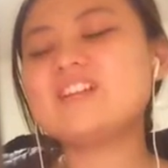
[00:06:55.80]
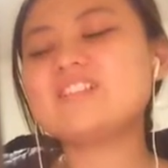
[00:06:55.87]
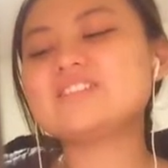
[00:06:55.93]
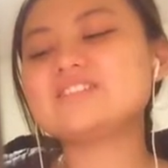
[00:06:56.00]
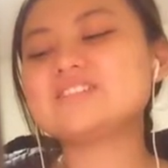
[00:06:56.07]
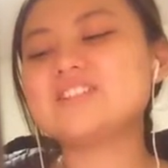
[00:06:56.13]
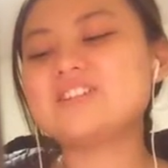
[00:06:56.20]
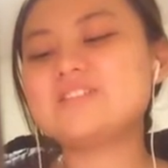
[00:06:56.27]
I
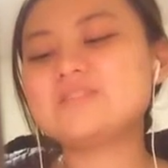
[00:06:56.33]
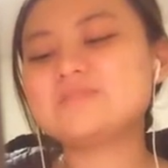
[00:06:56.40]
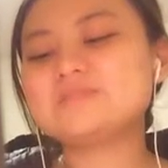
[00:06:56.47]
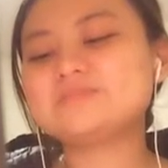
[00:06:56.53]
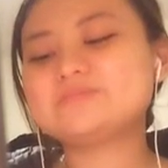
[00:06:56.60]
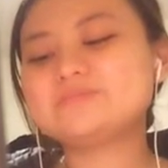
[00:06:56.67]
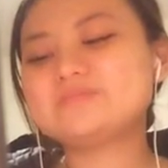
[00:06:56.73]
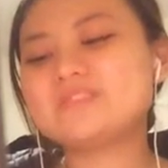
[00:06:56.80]
don't know,
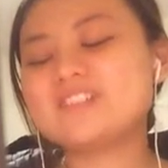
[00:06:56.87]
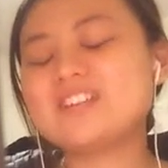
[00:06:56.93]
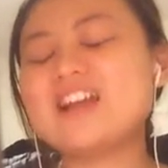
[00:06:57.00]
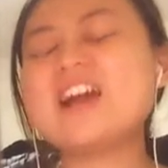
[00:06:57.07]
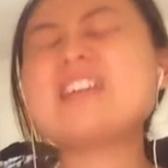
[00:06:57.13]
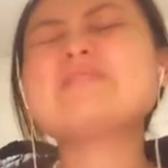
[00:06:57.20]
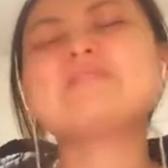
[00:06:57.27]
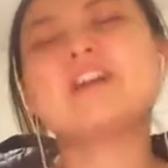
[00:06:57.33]

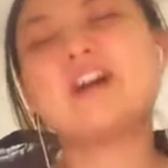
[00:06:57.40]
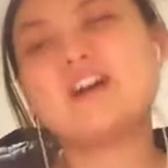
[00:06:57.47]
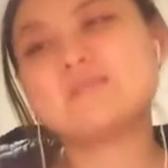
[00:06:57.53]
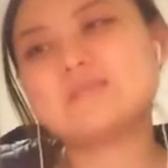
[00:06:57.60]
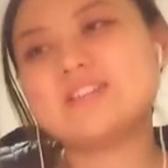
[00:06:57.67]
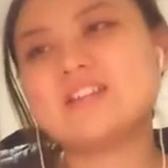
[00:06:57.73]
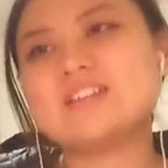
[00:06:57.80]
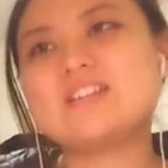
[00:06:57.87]
kind of
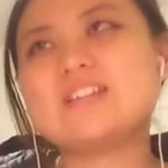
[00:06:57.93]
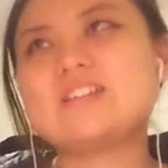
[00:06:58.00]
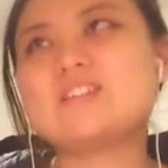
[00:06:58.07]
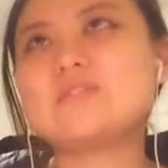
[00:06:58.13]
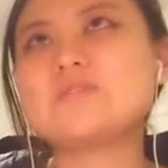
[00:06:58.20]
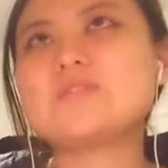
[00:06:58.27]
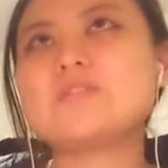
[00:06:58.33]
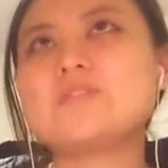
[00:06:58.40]
upset and
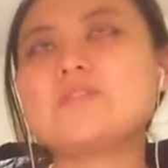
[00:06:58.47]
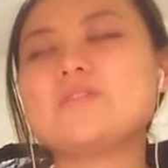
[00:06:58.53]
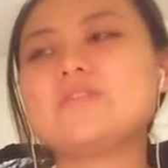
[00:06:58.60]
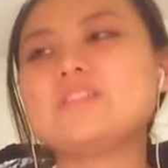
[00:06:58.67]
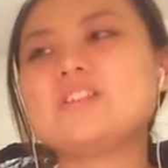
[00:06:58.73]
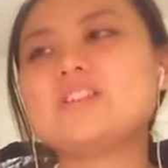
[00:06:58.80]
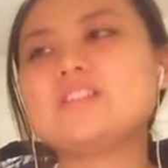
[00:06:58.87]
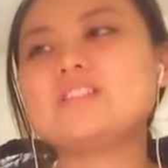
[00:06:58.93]
also
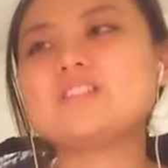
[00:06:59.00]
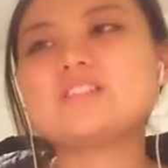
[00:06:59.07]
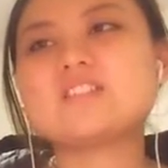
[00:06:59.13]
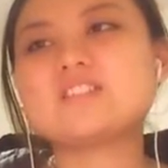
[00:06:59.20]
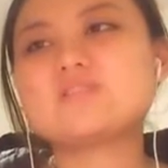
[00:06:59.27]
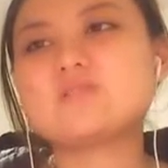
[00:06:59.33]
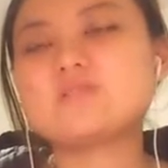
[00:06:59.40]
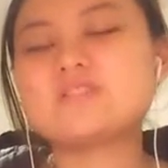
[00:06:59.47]
just
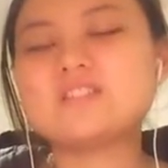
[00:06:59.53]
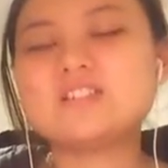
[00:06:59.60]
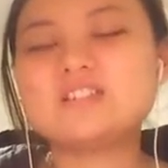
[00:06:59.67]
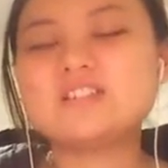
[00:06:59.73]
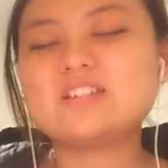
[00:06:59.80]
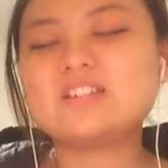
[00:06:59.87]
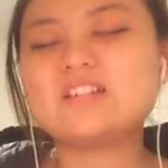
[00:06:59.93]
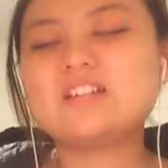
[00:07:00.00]

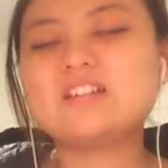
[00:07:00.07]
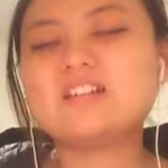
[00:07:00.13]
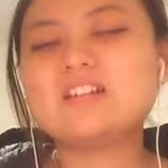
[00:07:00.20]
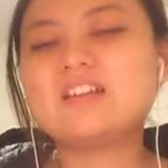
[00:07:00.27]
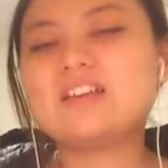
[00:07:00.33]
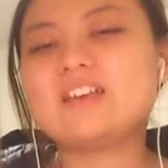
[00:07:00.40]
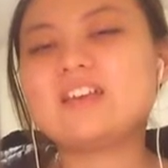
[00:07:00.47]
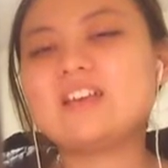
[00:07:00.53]
exhausted.
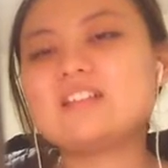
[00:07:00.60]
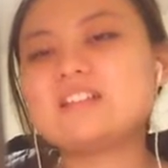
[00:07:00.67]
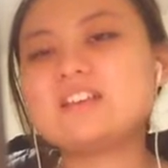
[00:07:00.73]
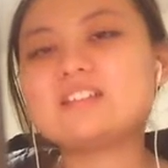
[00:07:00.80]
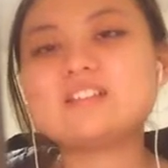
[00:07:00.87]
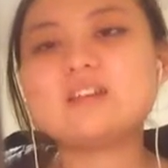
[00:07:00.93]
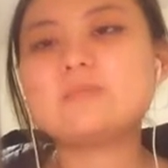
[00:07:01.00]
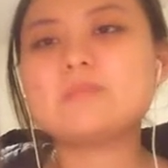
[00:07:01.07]
Like at
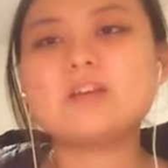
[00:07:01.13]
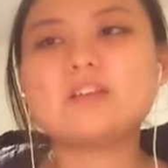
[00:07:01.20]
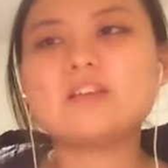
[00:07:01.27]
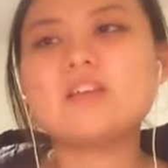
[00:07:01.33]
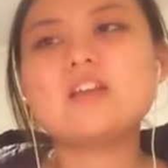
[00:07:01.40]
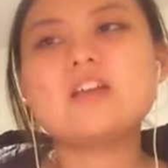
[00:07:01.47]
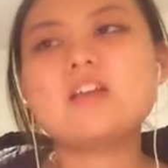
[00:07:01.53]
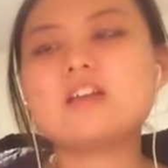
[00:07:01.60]
that time,
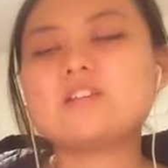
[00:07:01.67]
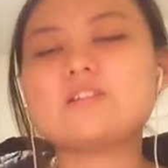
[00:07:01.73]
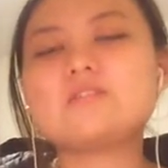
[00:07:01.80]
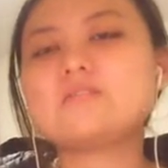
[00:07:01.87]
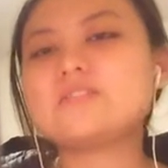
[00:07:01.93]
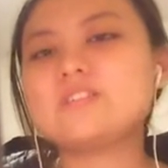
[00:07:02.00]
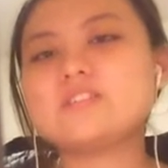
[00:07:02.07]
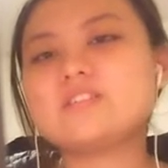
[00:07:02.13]
I
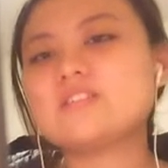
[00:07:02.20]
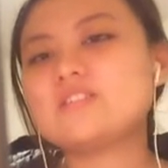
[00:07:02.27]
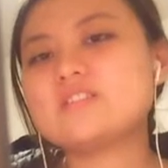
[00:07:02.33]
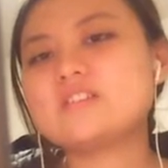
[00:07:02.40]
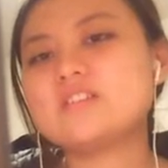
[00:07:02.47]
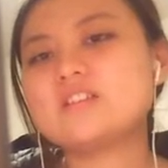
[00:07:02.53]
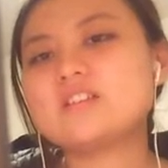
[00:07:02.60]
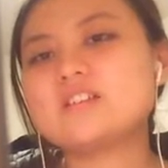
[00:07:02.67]

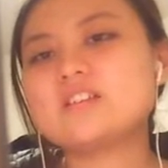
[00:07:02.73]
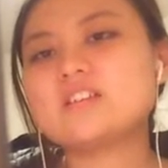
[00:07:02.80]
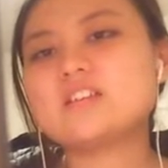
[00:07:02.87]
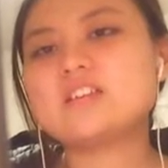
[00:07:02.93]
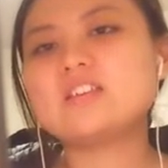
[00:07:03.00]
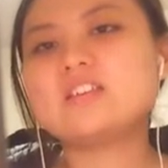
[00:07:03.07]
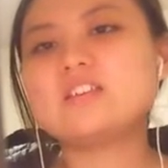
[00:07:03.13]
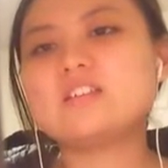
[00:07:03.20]
couldn't
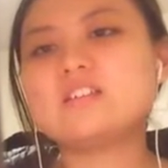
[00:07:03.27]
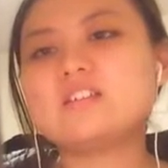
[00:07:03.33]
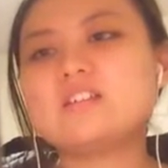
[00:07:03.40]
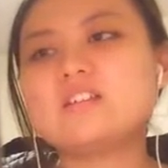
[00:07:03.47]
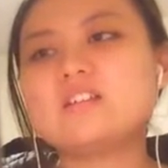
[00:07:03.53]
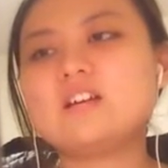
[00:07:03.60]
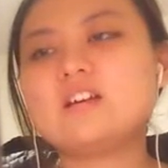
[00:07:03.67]
care.